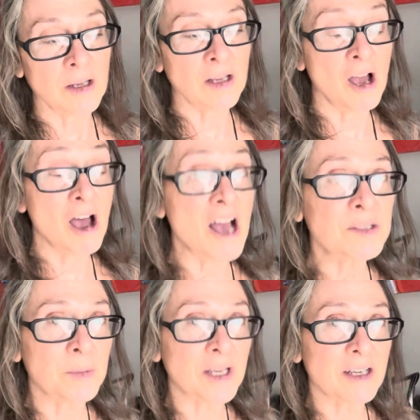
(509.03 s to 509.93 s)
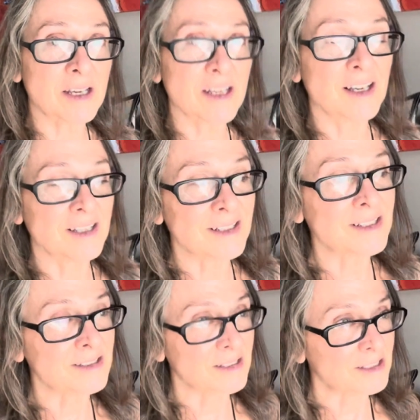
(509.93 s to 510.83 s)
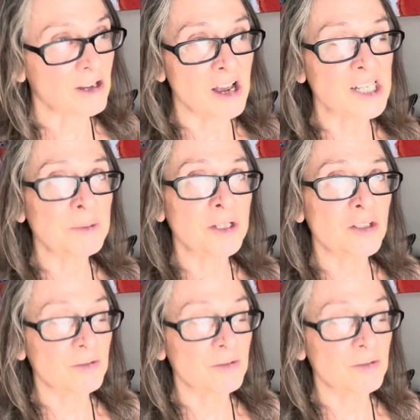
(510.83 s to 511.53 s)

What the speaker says: Cosmic. This is Cosmic.